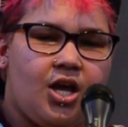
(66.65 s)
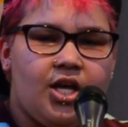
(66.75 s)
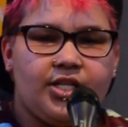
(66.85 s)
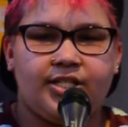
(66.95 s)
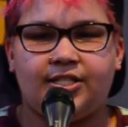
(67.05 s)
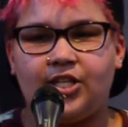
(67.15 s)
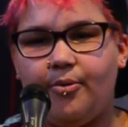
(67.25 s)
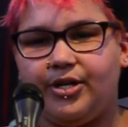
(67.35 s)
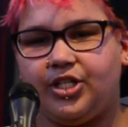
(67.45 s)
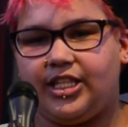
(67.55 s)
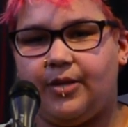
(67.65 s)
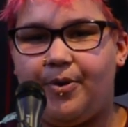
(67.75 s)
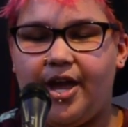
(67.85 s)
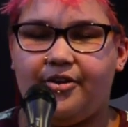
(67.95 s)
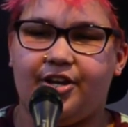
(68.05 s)
So much like the
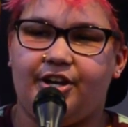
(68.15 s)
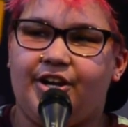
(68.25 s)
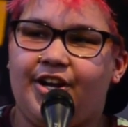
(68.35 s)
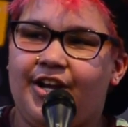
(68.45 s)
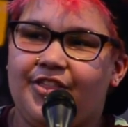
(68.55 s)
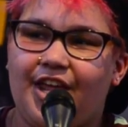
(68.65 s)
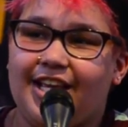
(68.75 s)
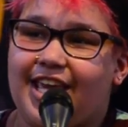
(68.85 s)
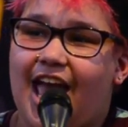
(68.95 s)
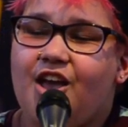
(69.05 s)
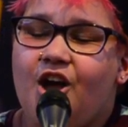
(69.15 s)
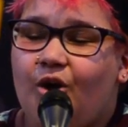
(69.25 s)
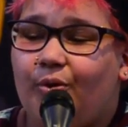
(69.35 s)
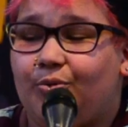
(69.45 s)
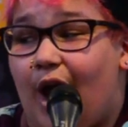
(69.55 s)
barrier that I get
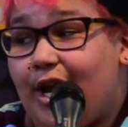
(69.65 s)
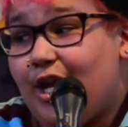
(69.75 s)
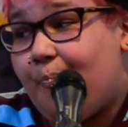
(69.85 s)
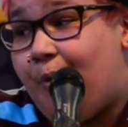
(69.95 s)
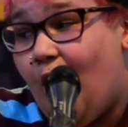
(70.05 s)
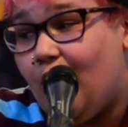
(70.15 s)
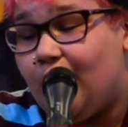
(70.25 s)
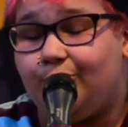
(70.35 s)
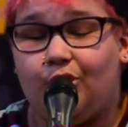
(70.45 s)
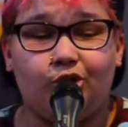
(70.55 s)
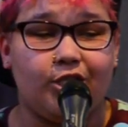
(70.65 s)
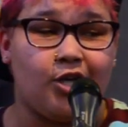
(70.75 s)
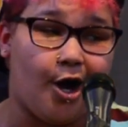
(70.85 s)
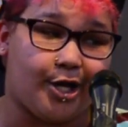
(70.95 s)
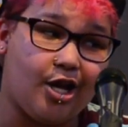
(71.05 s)
when writing a poem, usually
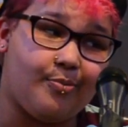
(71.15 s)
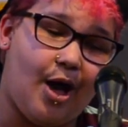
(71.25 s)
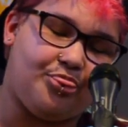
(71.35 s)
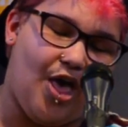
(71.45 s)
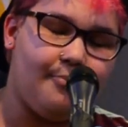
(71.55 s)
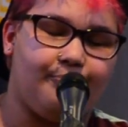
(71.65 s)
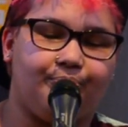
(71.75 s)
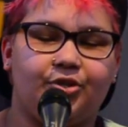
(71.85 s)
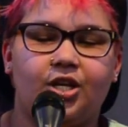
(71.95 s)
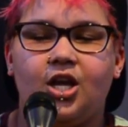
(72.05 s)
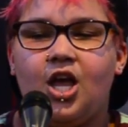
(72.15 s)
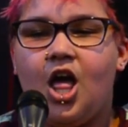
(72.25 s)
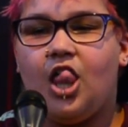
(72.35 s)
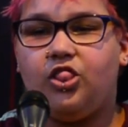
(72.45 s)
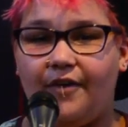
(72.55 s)
talking about them.
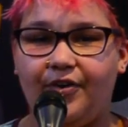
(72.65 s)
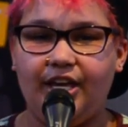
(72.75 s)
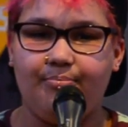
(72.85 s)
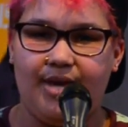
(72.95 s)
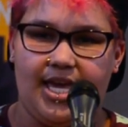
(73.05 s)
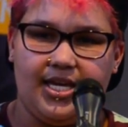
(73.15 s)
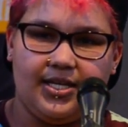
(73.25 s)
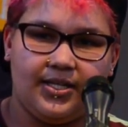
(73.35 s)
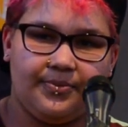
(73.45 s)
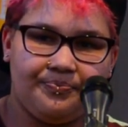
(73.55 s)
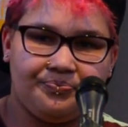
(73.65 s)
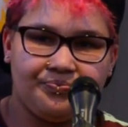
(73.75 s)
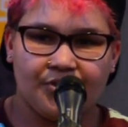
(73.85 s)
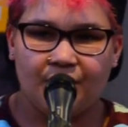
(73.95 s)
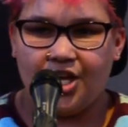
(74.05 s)
Loving me
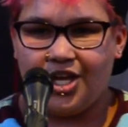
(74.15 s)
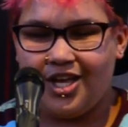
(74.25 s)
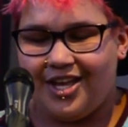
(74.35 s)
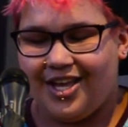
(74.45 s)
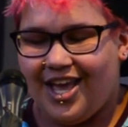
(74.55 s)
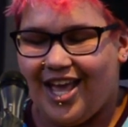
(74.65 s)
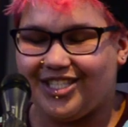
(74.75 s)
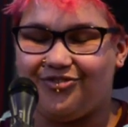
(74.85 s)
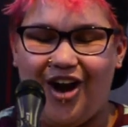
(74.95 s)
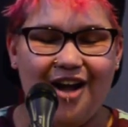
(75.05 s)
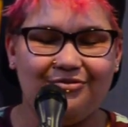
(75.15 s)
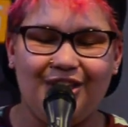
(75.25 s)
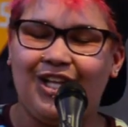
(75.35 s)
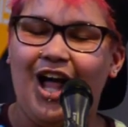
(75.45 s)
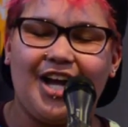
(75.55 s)
is a
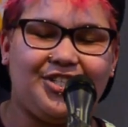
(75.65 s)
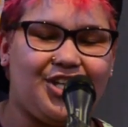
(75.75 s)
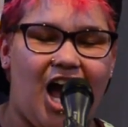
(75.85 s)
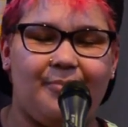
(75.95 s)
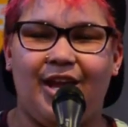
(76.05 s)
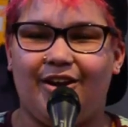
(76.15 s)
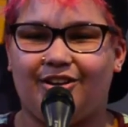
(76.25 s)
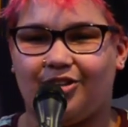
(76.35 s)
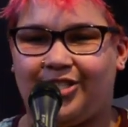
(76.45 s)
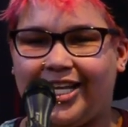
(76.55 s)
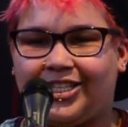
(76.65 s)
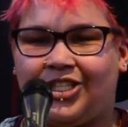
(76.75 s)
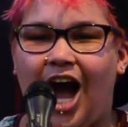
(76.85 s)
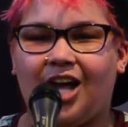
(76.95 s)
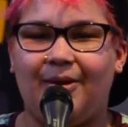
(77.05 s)
round-the-clock job here, and go
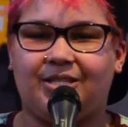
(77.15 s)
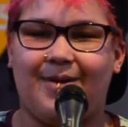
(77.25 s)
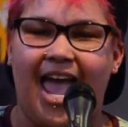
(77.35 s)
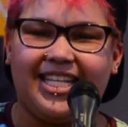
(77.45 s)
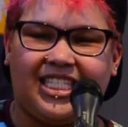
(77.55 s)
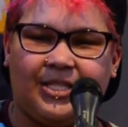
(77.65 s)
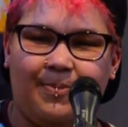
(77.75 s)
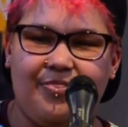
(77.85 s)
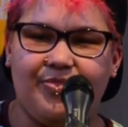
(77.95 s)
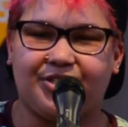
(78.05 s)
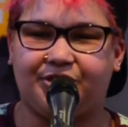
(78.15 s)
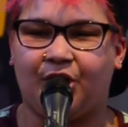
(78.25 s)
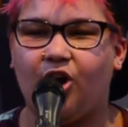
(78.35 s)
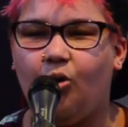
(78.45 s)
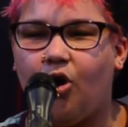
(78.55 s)
tick-tock makes my head spin, this
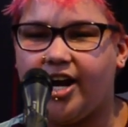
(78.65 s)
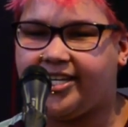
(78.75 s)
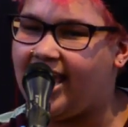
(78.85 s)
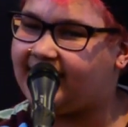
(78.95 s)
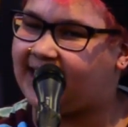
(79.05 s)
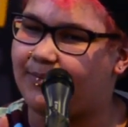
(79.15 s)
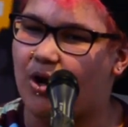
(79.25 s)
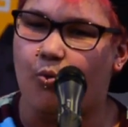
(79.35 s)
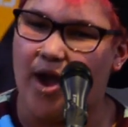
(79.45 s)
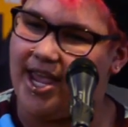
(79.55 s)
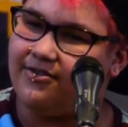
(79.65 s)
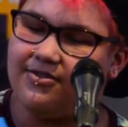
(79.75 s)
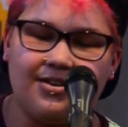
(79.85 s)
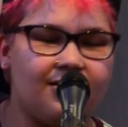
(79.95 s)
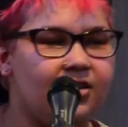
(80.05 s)
eternal war I can't seem to win.